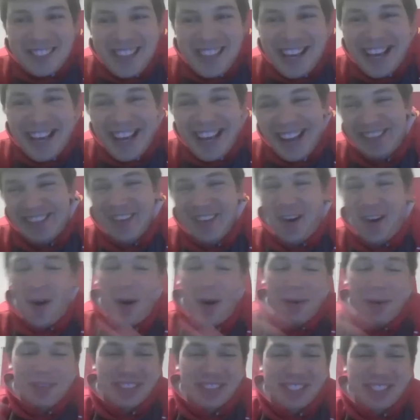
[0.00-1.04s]
game. No,
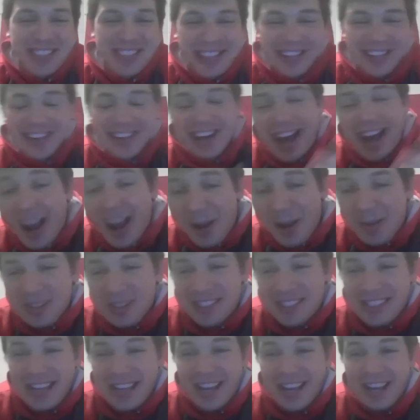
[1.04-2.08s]
I'm just kidding. Iowa
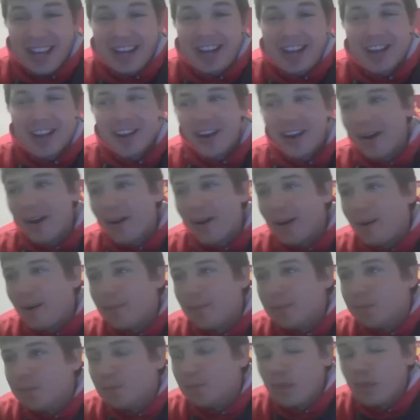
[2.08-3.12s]
State.
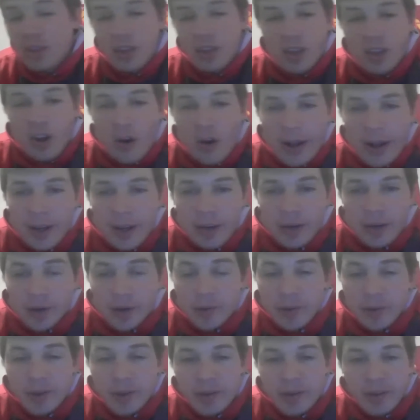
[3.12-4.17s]
I
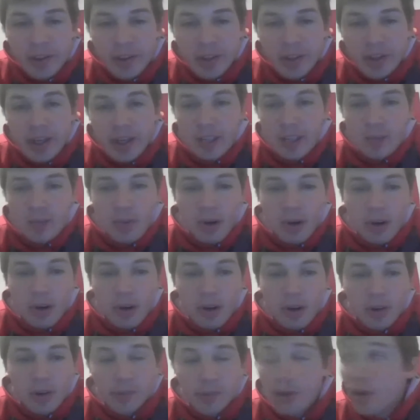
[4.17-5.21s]
agree with everything you guys brought
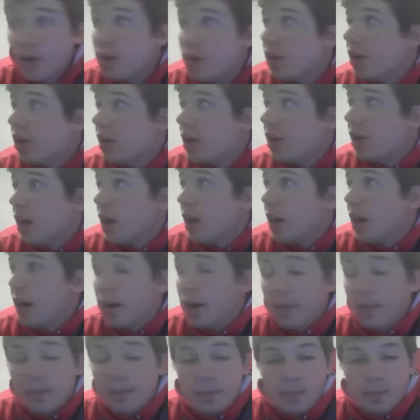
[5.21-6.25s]
up.
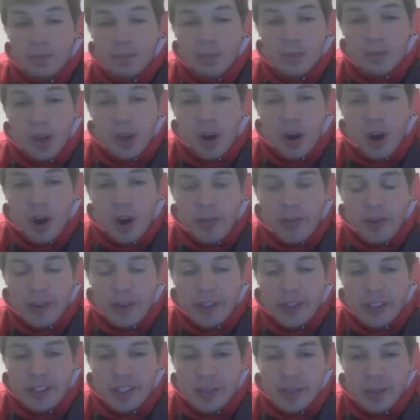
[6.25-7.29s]
The
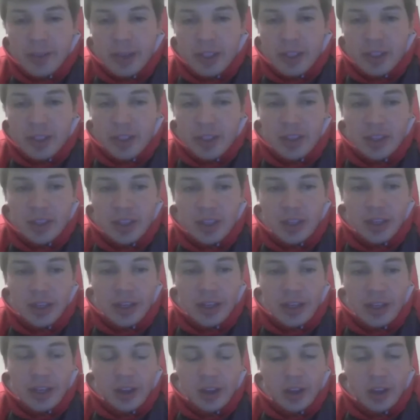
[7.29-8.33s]
offense especially
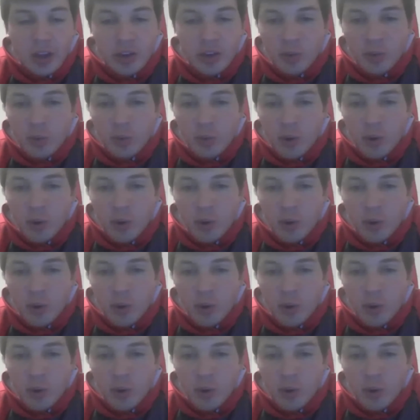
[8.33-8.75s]
looked